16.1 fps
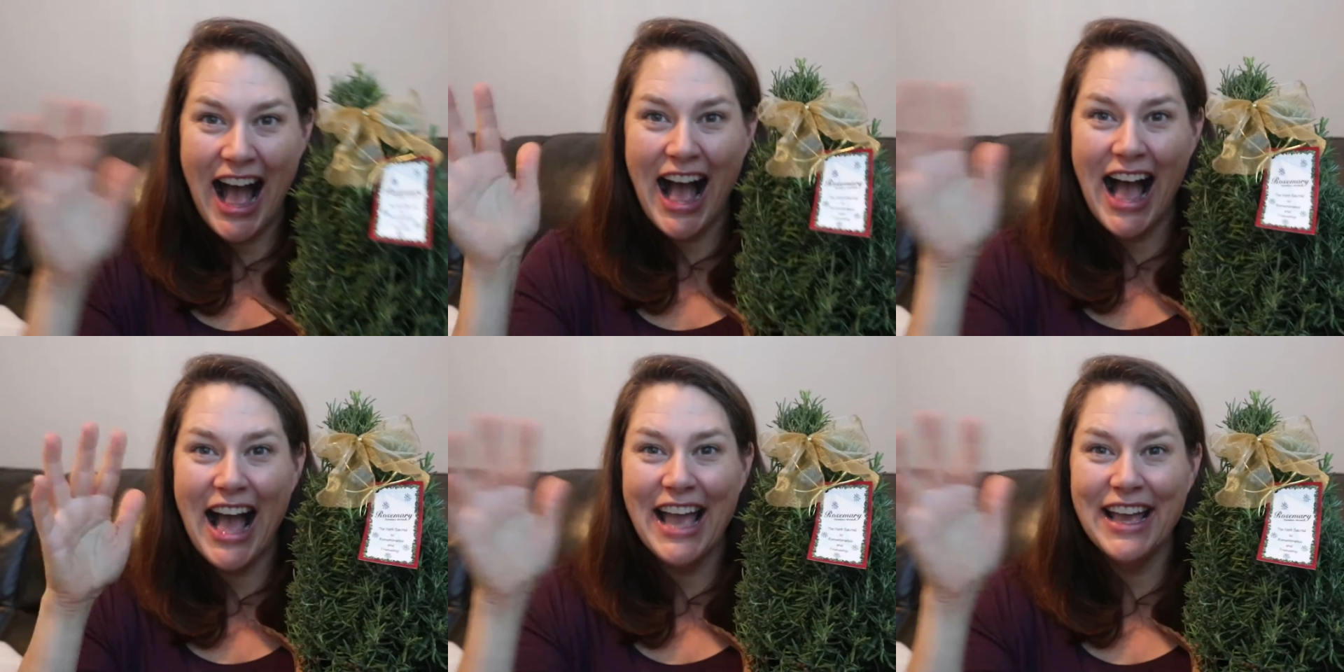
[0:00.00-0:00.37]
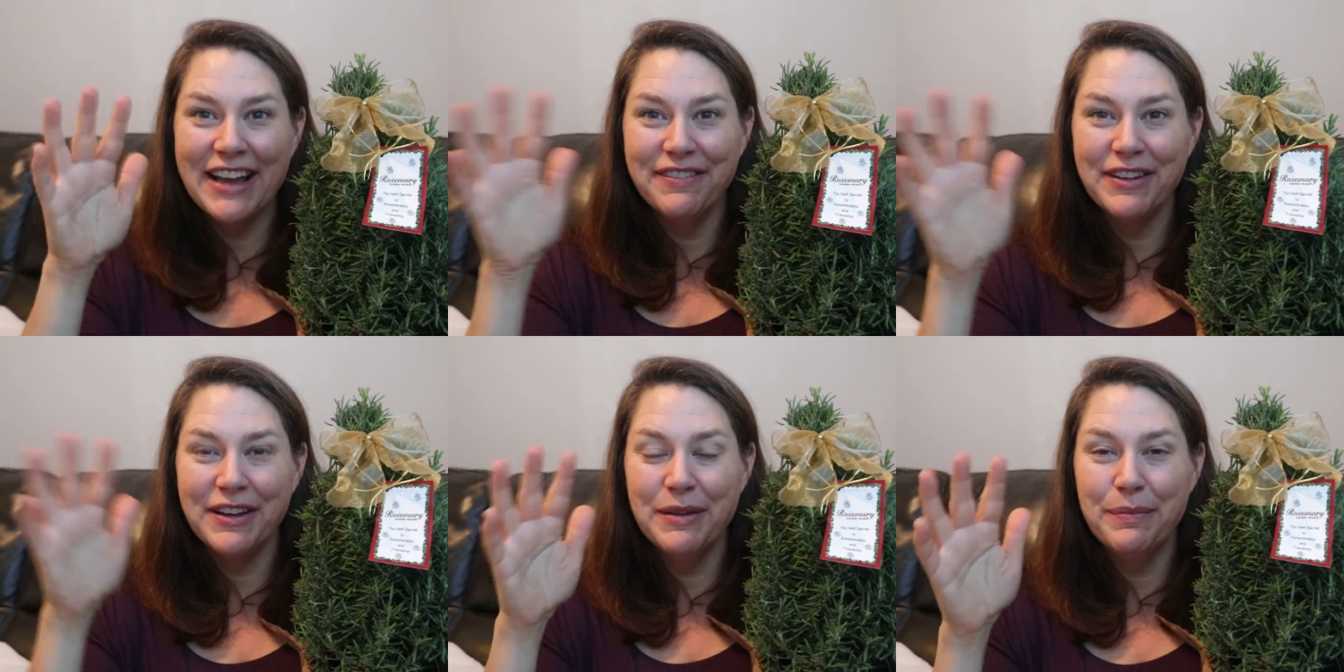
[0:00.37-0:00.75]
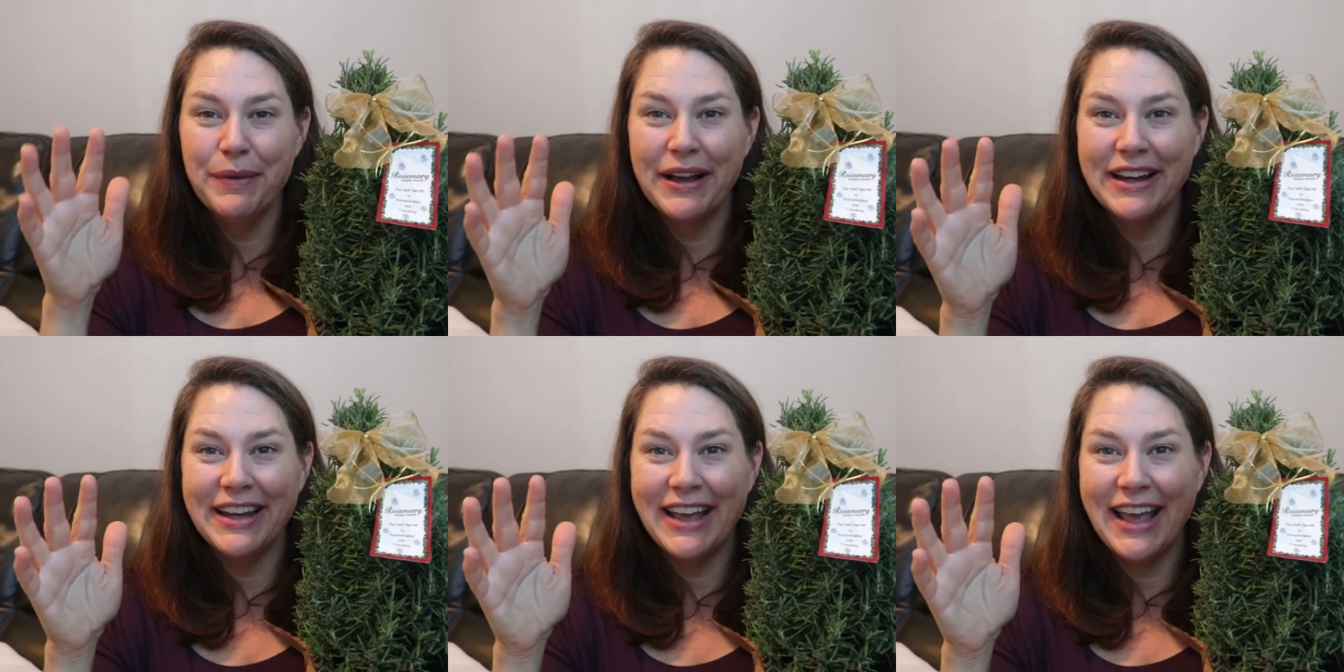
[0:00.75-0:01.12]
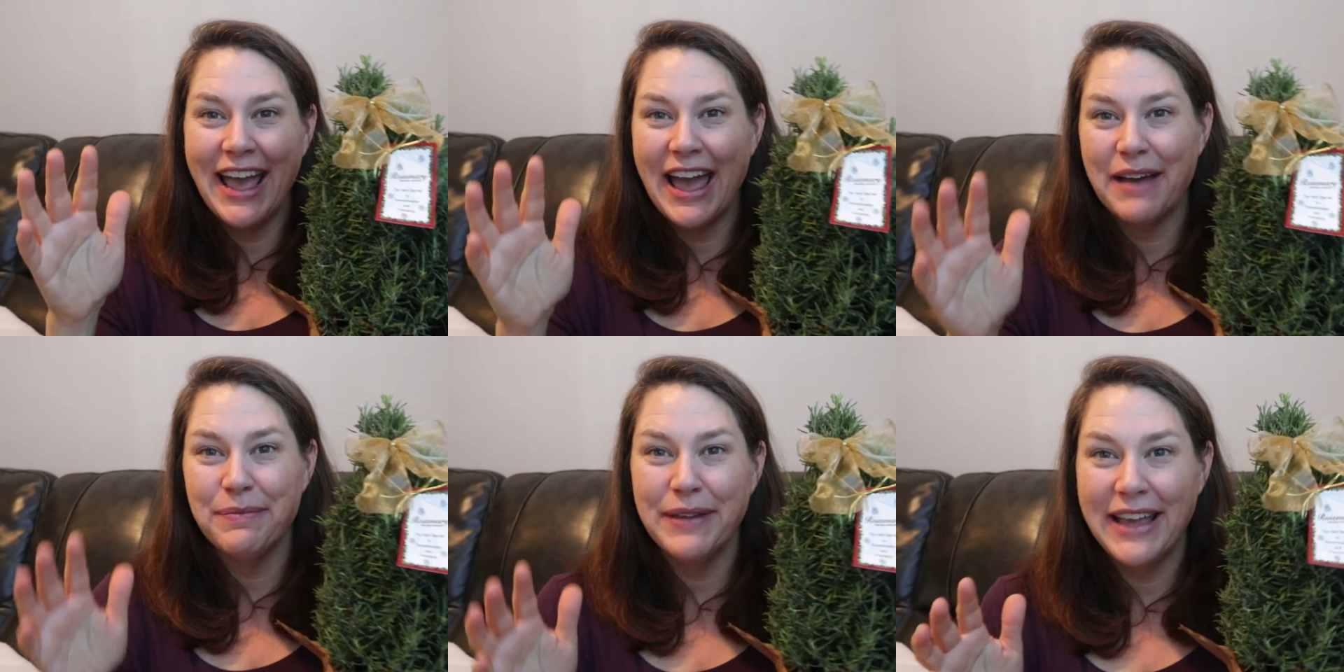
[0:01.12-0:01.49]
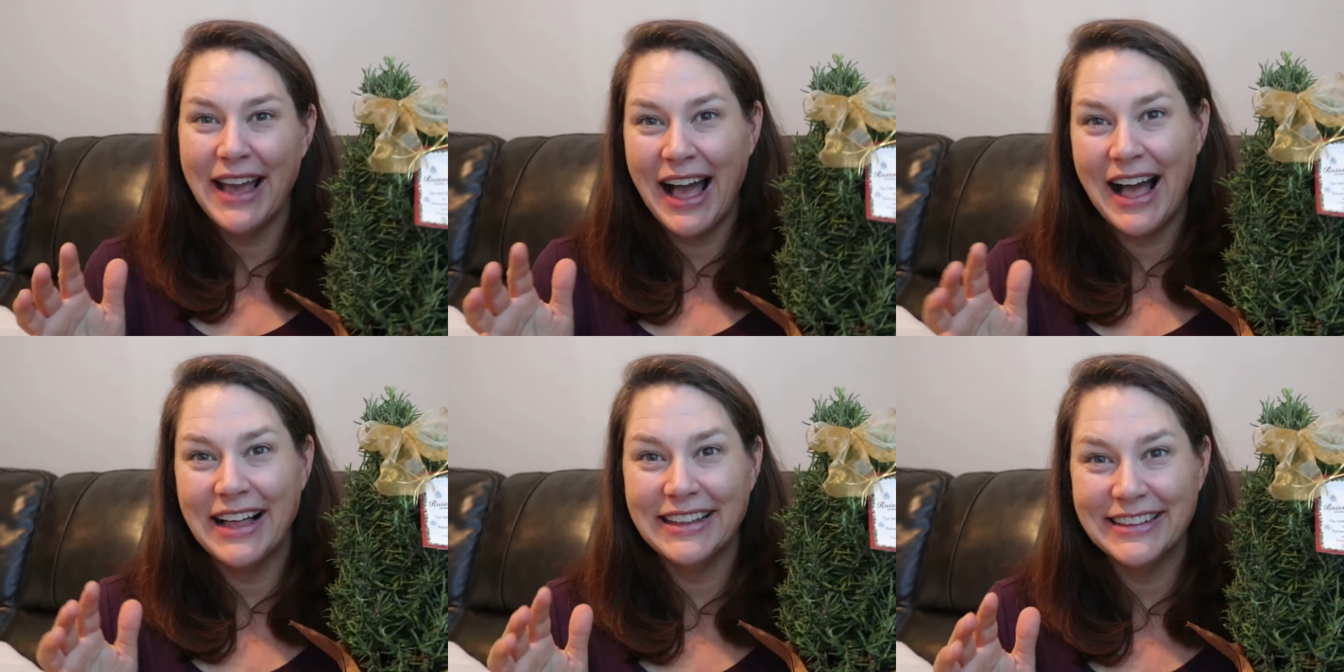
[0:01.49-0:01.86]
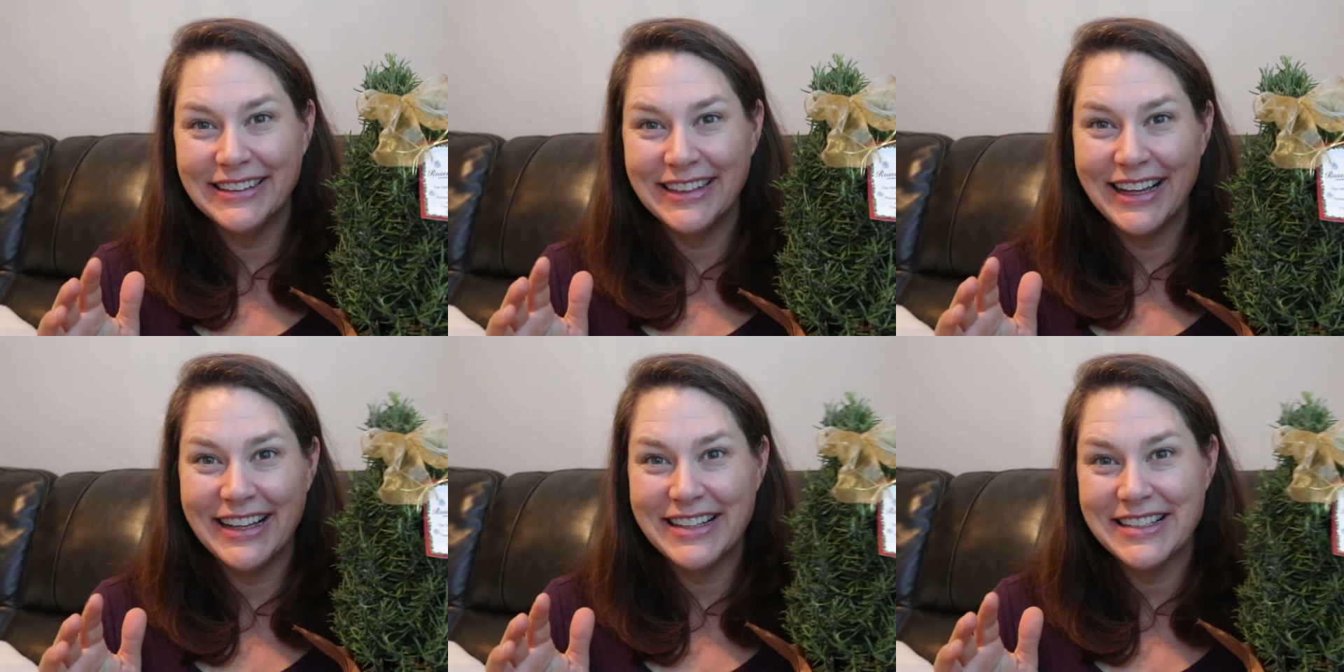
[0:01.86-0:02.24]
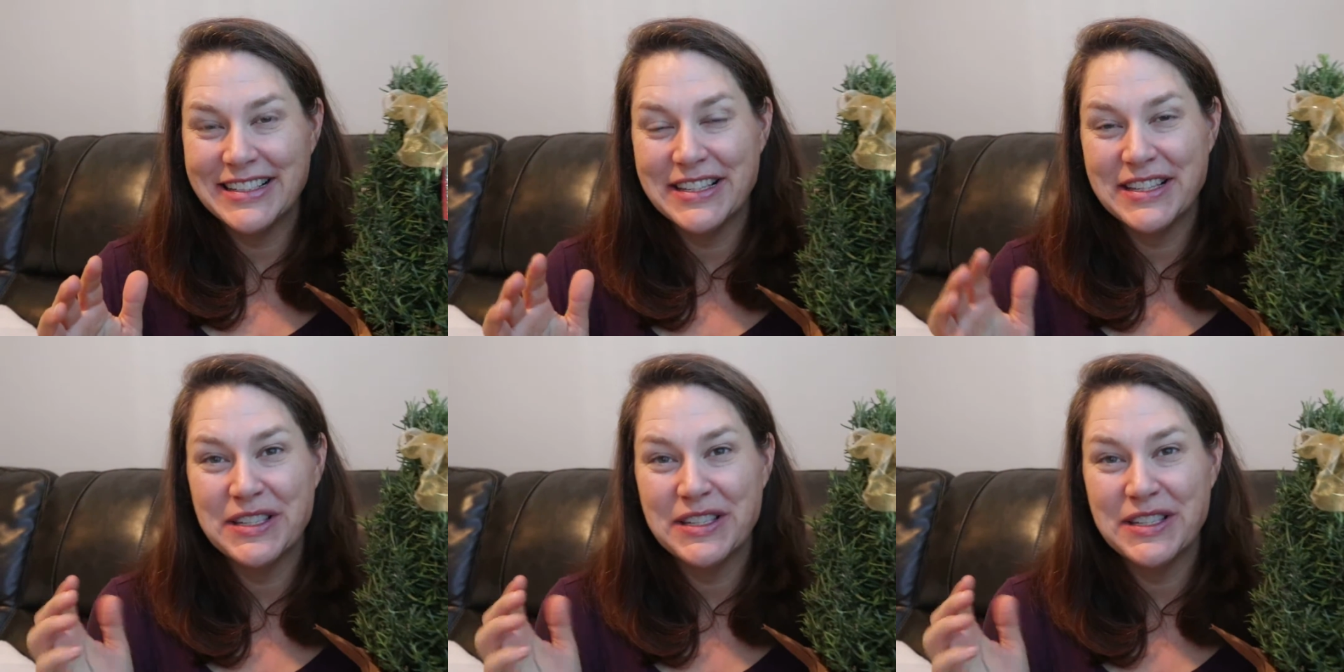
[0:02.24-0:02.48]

Hi everybody, happy holidays.